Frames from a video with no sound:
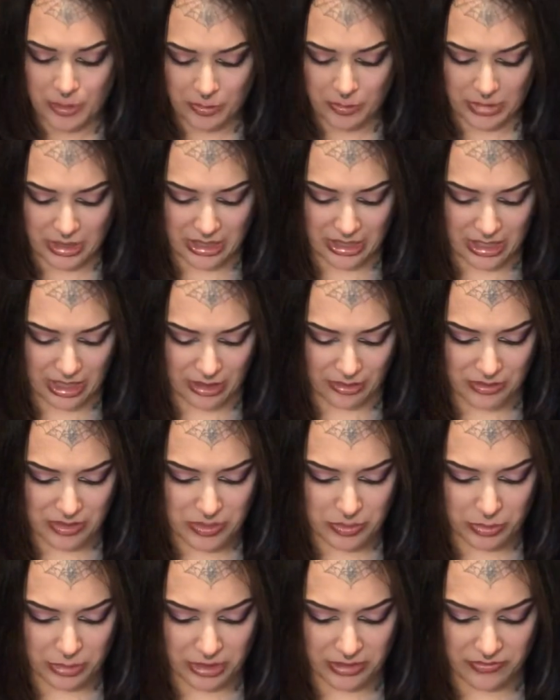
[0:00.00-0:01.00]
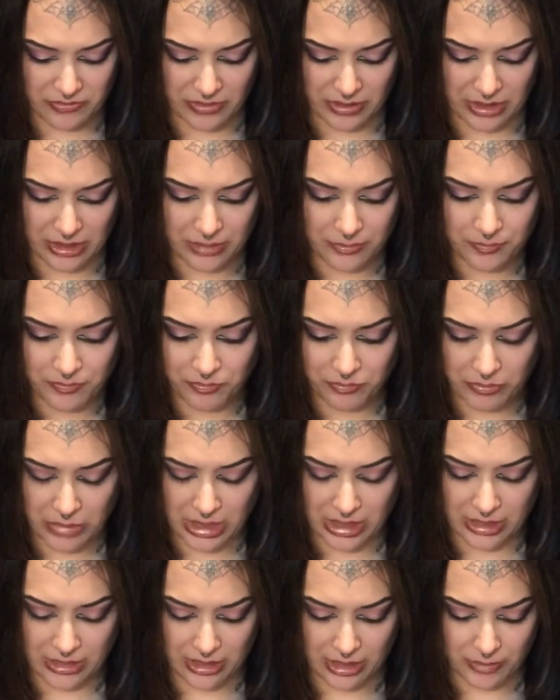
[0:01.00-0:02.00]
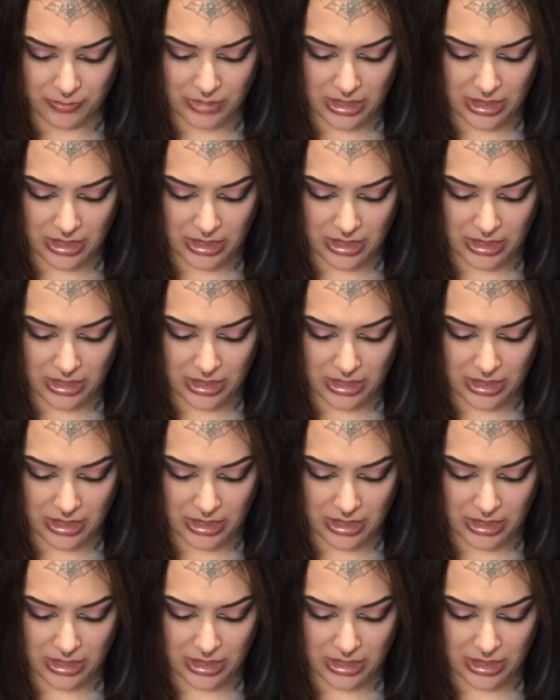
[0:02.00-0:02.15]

but yeah, it was pretty funny. But um,